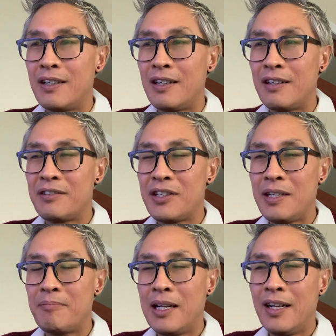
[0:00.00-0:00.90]
our
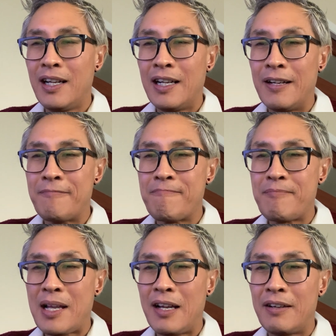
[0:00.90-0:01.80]
team
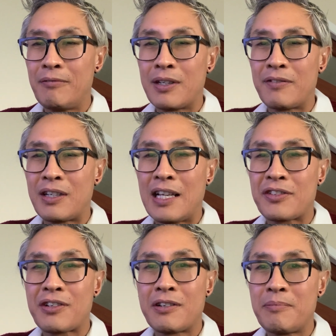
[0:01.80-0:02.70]
at one of our
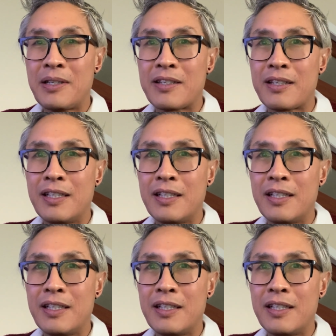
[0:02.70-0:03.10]
last tournaments,